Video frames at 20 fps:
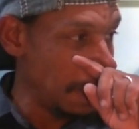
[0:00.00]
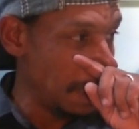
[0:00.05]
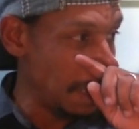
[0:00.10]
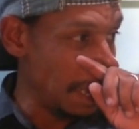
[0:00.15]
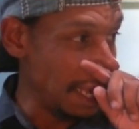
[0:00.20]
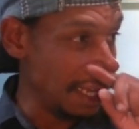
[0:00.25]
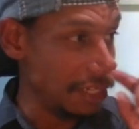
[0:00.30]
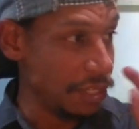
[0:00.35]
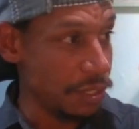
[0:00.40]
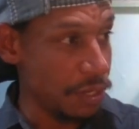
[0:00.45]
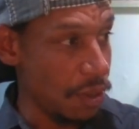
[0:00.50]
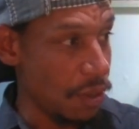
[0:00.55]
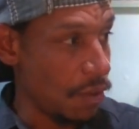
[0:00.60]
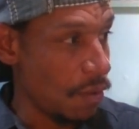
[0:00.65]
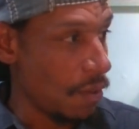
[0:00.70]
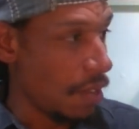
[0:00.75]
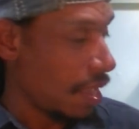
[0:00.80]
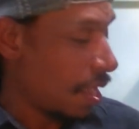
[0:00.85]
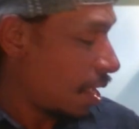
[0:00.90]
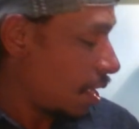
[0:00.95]
And
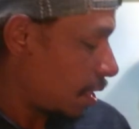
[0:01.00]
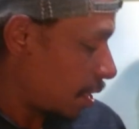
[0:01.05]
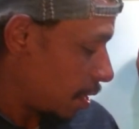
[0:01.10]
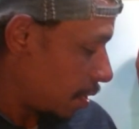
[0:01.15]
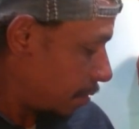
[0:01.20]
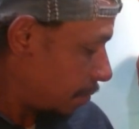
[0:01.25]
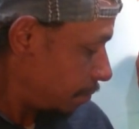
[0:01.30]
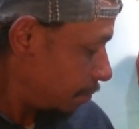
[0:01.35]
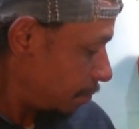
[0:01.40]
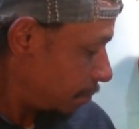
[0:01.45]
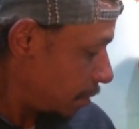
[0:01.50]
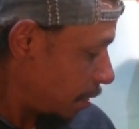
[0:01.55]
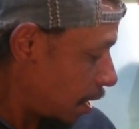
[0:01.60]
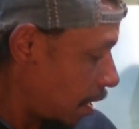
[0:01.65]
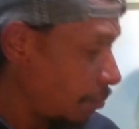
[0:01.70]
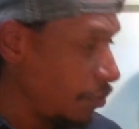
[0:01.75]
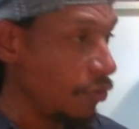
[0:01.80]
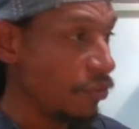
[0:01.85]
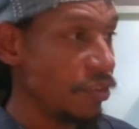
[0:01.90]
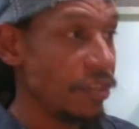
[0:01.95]
so uh,
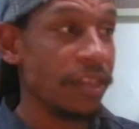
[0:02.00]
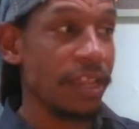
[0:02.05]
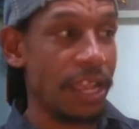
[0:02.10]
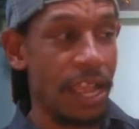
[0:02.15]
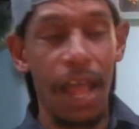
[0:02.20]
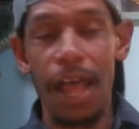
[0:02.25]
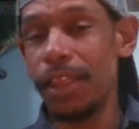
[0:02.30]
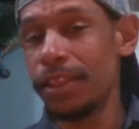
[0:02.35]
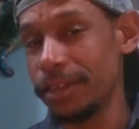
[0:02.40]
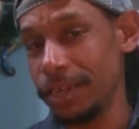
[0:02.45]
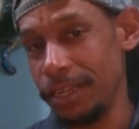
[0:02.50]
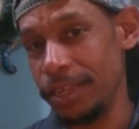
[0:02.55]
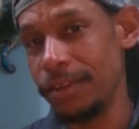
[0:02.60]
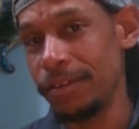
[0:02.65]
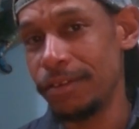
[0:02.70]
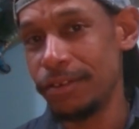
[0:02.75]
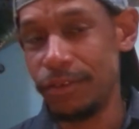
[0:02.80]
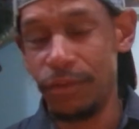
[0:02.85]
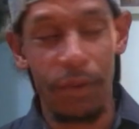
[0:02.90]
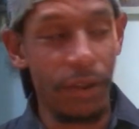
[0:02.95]
I'm using the Colony
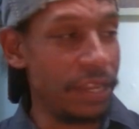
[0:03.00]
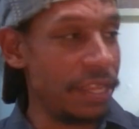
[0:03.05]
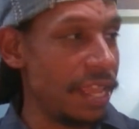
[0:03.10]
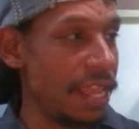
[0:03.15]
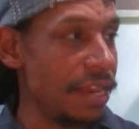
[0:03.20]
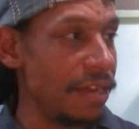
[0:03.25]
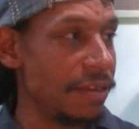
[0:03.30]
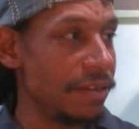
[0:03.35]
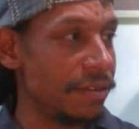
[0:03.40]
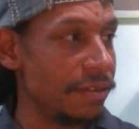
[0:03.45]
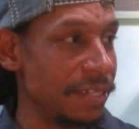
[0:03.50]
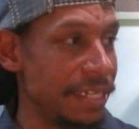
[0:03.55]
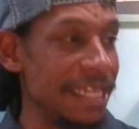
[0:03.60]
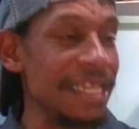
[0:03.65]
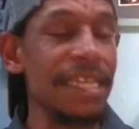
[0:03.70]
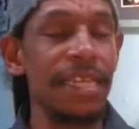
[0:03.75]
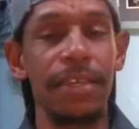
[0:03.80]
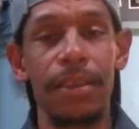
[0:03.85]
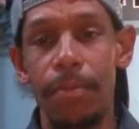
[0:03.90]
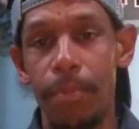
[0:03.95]

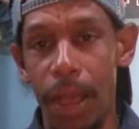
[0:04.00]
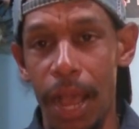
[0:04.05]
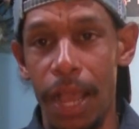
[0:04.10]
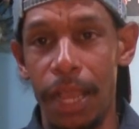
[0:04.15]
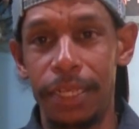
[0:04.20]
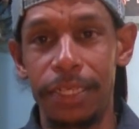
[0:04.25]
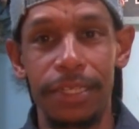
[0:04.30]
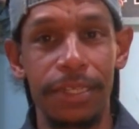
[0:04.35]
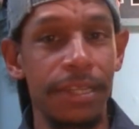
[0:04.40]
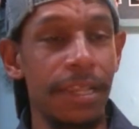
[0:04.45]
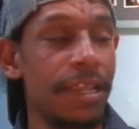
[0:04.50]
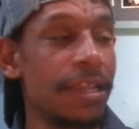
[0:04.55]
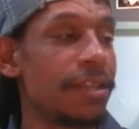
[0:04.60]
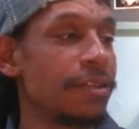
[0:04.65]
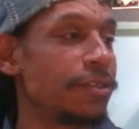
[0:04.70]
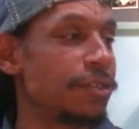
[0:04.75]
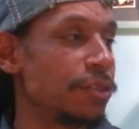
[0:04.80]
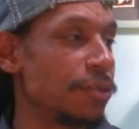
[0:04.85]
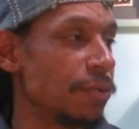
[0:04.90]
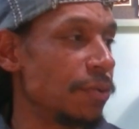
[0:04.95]
28D box
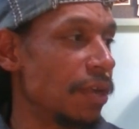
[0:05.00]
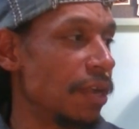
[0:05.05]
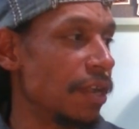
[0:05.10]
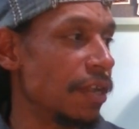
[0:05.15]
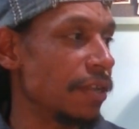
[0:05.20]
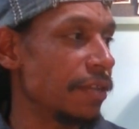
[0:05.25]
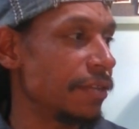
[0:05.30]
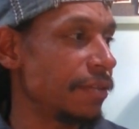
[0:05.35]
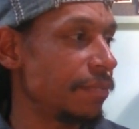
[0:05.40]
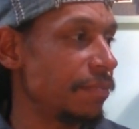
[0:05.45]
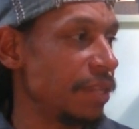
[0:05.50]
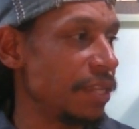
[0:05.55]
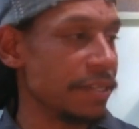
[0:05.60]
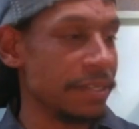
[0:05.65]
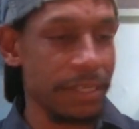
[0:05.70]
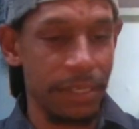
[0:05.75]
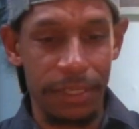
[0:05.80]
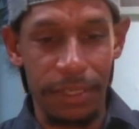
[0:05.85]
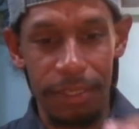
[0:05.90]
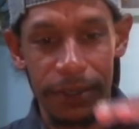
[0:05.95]
to uh, because
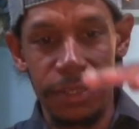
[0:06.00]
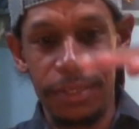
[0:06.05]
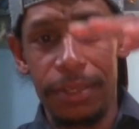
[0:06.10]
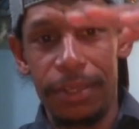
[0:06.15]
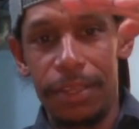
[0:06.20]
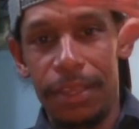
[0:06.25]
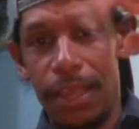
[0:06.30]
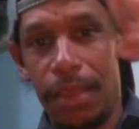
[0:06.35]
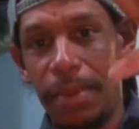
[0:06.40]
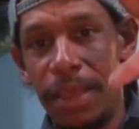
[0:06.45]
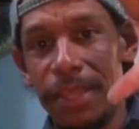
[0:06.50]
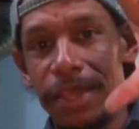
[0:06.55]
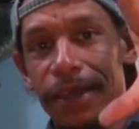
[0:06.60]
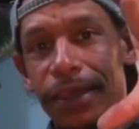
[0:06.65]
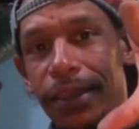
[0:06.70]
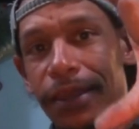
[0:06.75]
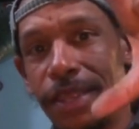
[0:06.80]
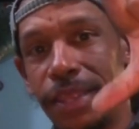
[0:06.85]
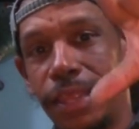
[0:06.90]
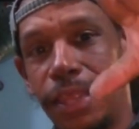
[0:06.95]
it's about
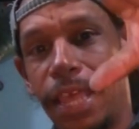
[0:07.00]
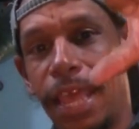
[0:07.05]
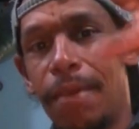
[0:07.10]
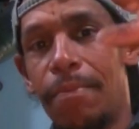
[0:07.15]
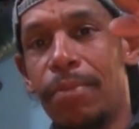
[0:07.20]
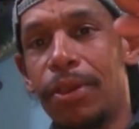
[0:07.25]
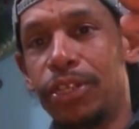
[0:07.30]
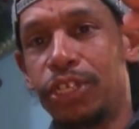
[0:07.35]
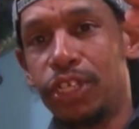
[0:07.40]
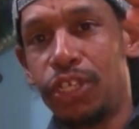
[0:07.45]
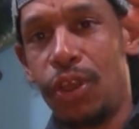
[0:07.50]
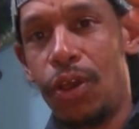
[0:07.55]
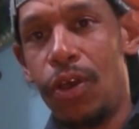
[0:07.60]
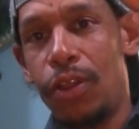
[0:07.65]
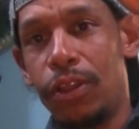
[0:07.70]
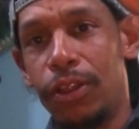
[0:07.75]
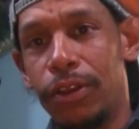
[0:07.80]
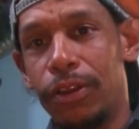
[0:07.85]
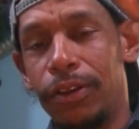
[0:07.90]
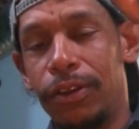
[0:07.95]
that much
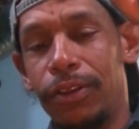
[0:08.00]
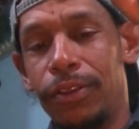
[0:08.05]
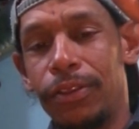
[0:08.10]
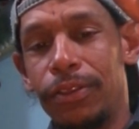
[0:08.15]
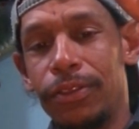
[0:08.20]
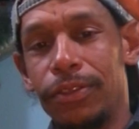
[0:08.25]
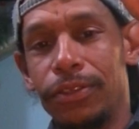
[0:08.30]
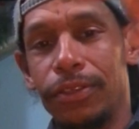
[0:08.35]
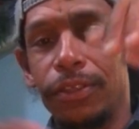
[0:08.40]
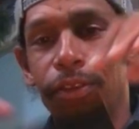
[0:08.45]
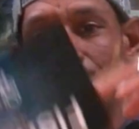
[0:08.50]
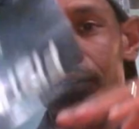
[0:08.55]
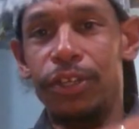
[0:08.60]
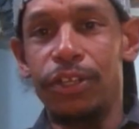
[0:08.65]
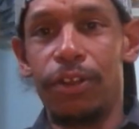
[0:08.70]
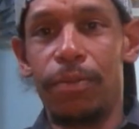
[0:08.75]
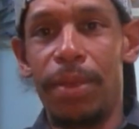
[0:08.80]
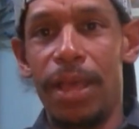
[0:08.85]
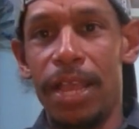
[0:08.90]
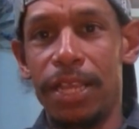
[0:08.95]
taller. So the
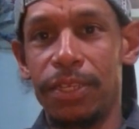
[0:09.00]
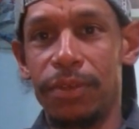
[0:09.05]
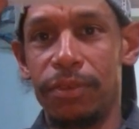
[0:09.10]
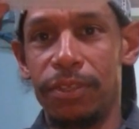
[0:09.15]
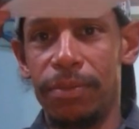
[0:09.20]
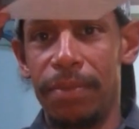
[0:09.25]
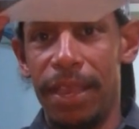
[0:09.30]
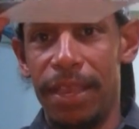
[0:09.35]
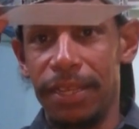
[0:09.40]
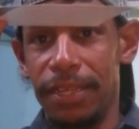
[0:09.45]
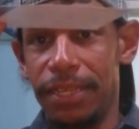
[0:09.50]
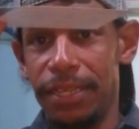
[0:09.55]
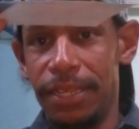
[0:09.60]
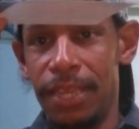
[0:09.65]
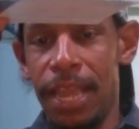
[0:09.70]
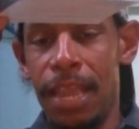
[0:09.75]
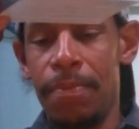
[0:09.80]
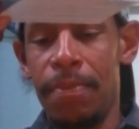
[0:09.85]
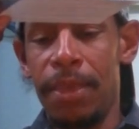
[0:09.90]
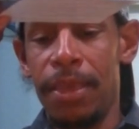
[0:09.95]
original box was about
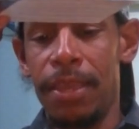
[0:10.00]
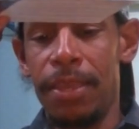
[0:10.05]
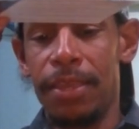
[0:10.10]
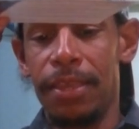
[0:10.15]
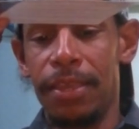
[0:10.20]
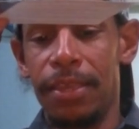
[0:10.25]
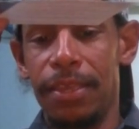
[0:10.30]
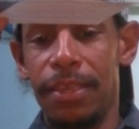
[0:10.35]
yay big.